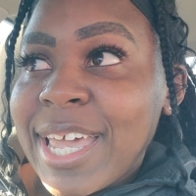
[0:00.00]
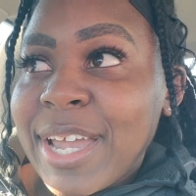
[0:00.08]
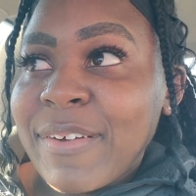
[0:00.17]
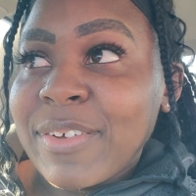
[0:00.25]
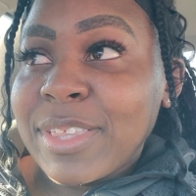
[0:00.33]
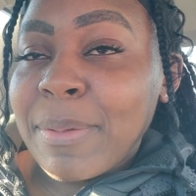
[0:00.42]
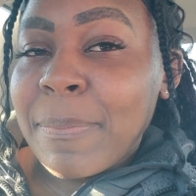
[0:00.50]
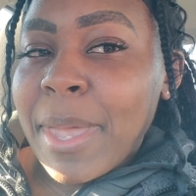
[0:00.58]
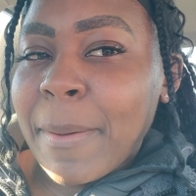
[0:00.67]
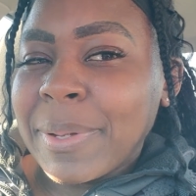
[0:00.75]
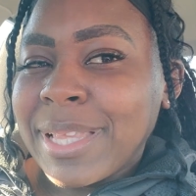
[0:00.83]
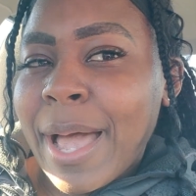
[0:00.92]
everything
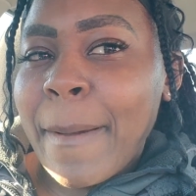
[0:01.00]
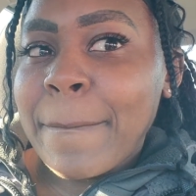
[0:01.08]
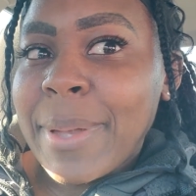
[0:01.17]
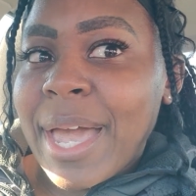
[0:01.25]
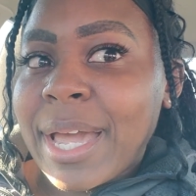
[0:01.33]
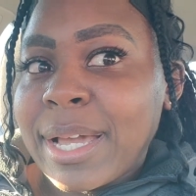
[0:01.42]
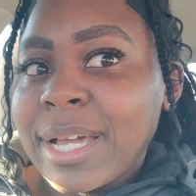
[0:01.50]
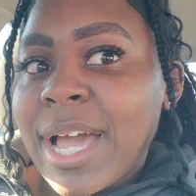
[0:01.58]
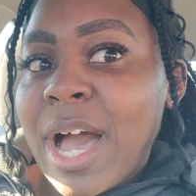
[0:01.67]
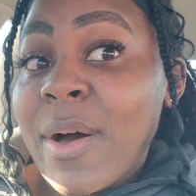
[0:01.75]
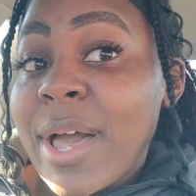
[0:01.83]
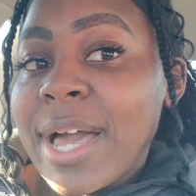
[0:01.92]
back, but not back
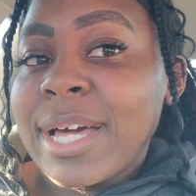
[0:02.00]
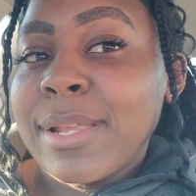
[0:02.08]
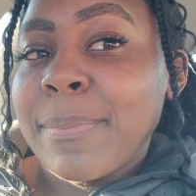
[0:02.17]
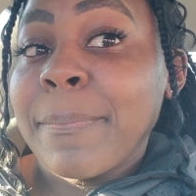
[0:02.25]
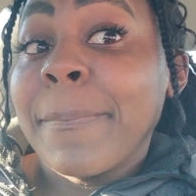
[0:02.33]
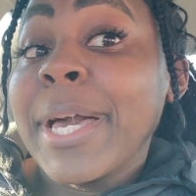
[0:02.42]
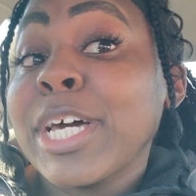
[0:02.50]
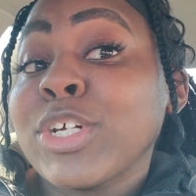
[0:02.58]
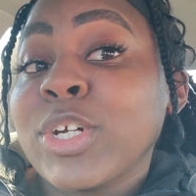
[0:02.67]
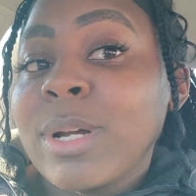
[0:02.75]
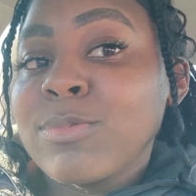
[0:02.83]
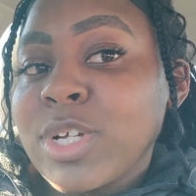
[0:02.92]
how I had it,
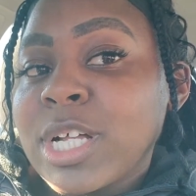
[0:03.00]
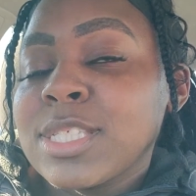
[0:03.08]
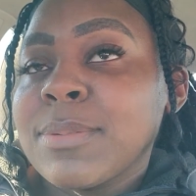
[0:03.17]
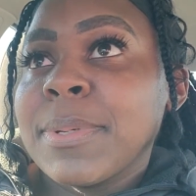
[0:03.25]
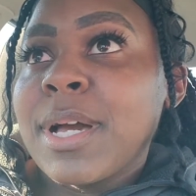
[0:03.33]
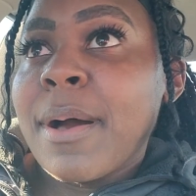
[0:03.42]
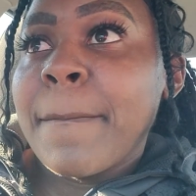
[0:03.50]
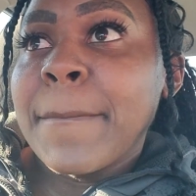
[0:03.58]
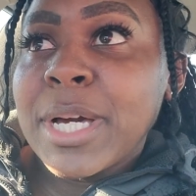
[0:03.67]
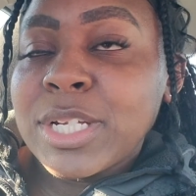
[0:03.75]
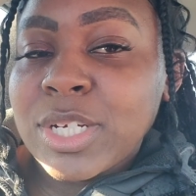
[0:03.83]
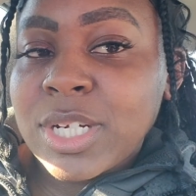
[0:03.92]
better. I'm trying to become
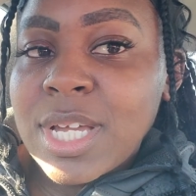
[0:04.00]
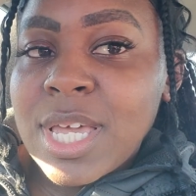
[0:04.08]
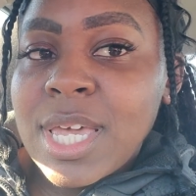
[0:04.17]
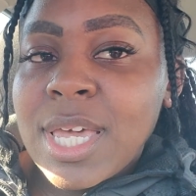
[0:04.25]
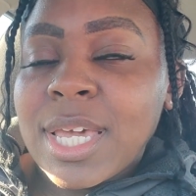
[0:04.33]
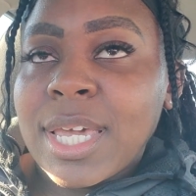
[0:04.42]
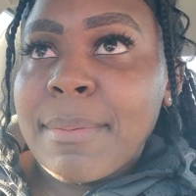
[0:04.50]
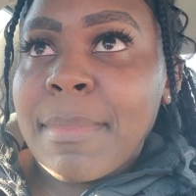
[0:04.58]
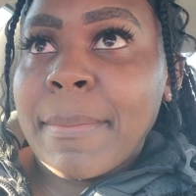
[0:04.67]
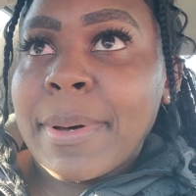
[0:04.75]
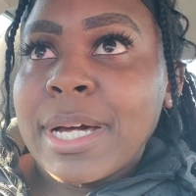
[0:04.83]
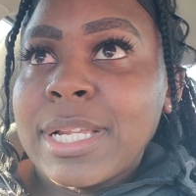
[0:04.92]
better and get
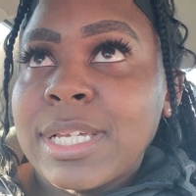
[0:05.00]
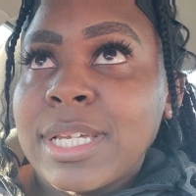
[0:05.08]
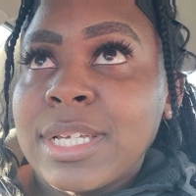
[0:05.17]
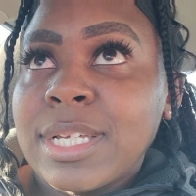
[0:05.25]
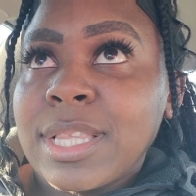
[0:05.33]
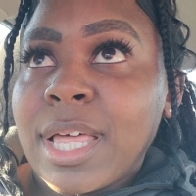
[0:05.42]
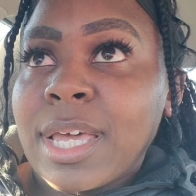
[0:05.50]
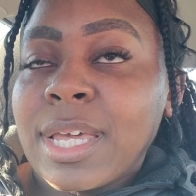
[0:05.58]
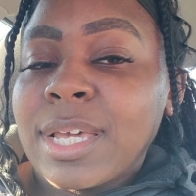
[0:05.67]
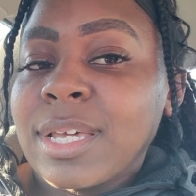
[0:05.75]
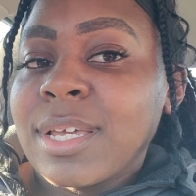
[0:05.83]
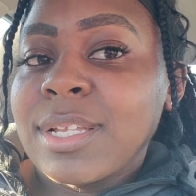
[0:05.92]
my body like
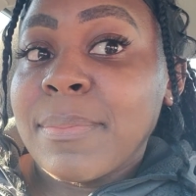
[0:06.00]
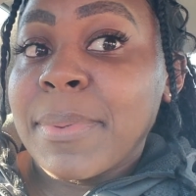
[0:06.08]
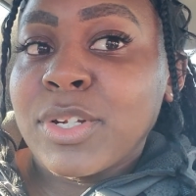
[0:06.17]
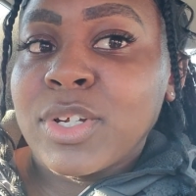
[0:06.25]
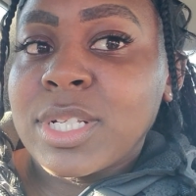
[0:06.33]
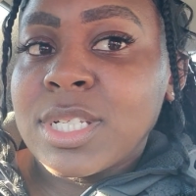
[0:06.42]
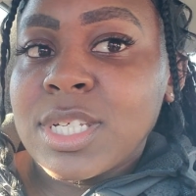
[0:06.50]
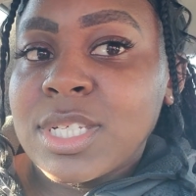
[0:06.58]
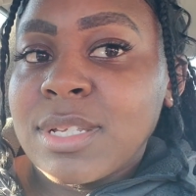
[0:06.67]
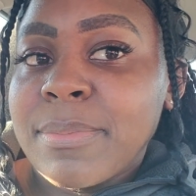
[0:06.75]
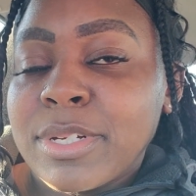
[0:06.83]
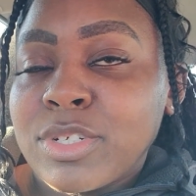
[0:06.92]
in a better
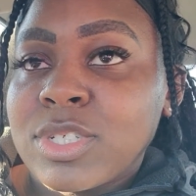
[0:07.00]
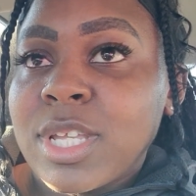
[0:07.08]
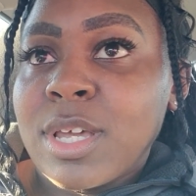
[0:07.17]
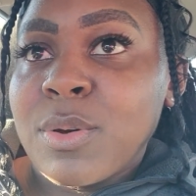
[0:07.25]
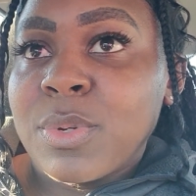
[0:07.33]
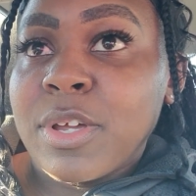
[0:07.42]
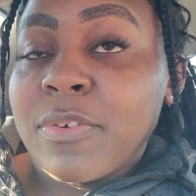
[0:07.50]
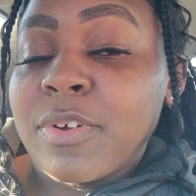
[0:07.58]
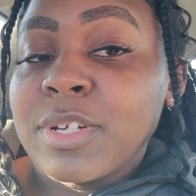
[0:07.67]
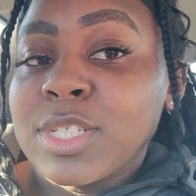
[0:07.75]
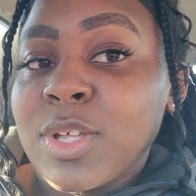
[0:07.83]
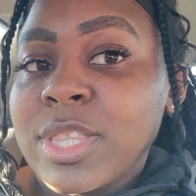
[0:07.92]
condition, better state, or
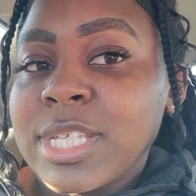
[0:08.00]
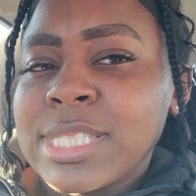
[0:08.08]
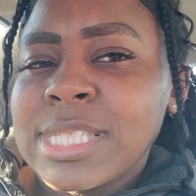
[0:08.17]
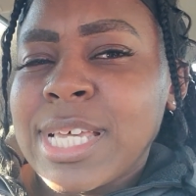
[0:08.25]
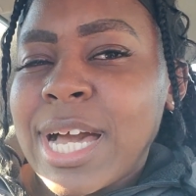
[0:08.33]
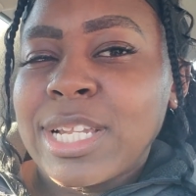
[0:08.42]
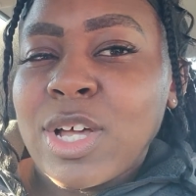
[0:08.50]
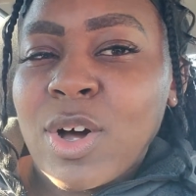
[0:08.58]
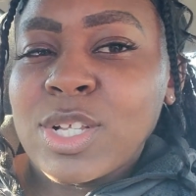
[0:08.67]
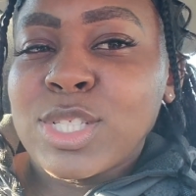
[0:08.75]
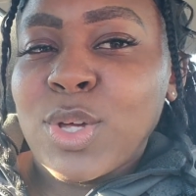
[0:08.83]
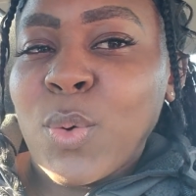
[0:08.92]
whatever. So this is kind of
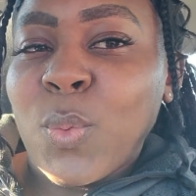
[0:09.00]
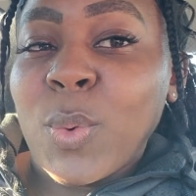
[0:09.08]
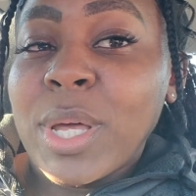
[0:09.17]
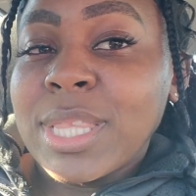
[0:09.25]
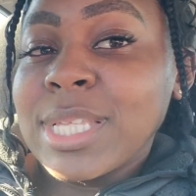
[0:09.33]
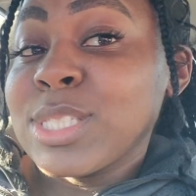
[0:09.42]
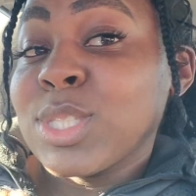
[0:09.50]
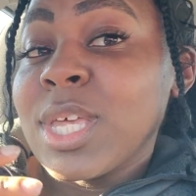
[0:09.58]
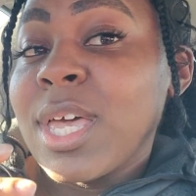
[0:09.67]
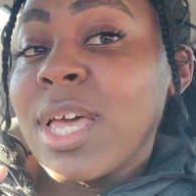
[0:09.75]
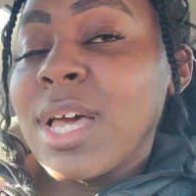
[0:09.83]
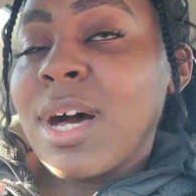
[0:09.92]
also with this
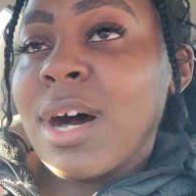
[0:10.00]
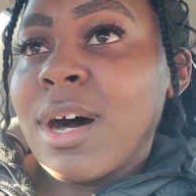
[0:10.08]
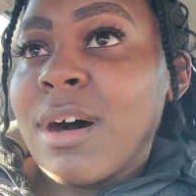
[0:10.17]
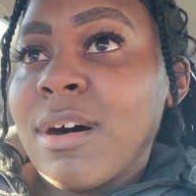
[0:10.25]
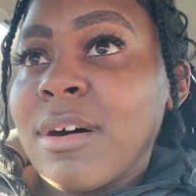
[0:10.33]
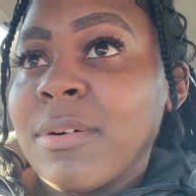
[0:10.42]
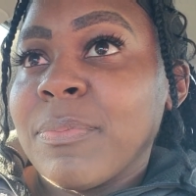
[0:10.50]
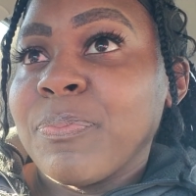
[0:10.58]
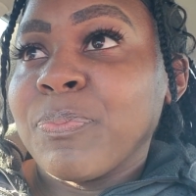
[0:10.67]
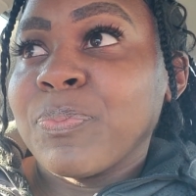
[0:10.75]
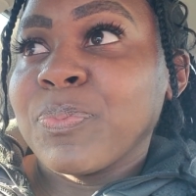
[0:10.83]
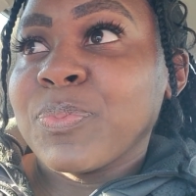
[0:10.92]

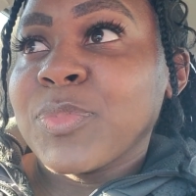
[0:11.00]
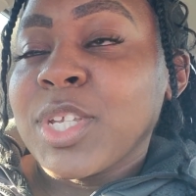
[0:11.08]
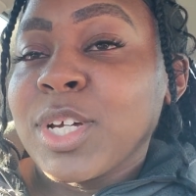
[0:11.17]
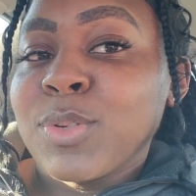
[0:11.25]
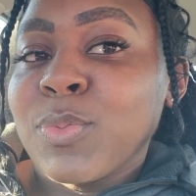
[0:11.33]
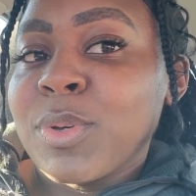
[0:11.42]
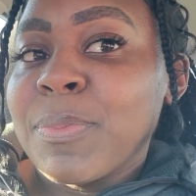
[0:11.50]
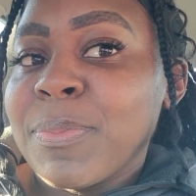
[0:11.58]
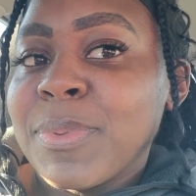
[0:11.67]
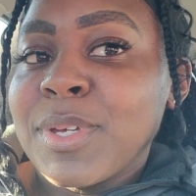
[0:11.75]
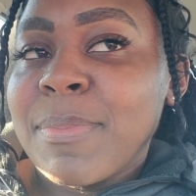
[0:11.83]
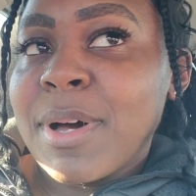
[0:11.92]
um, channel
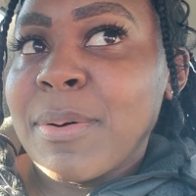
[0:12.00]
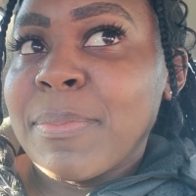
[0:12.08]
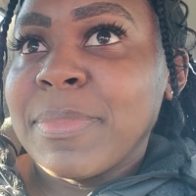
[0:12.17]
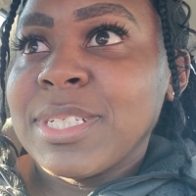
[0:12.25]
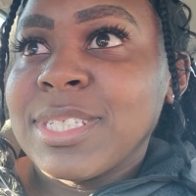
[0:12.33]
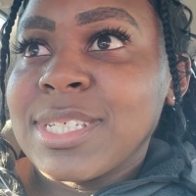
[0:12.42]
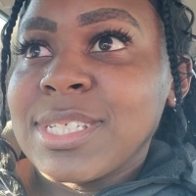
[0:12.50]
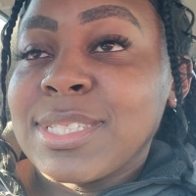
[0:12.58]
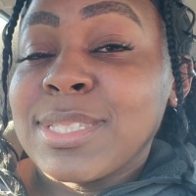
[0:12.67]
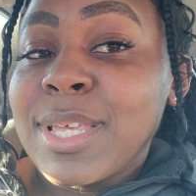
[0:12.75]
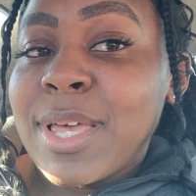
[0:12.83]
would be about me just